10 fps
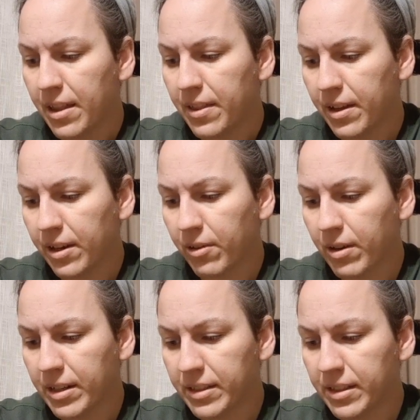the
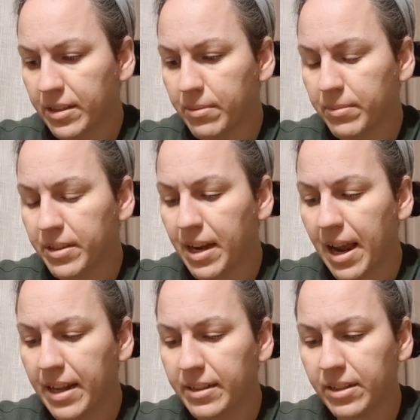criticisms
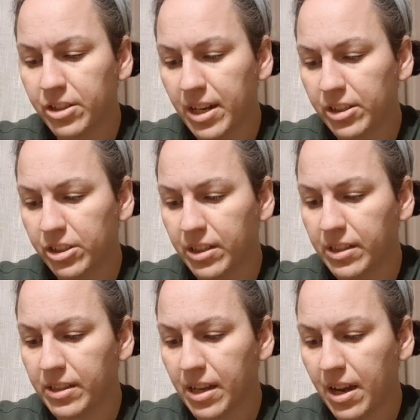and
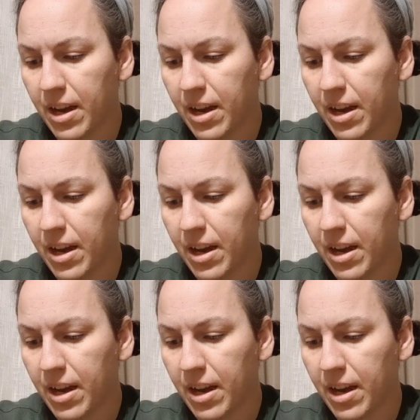suggestions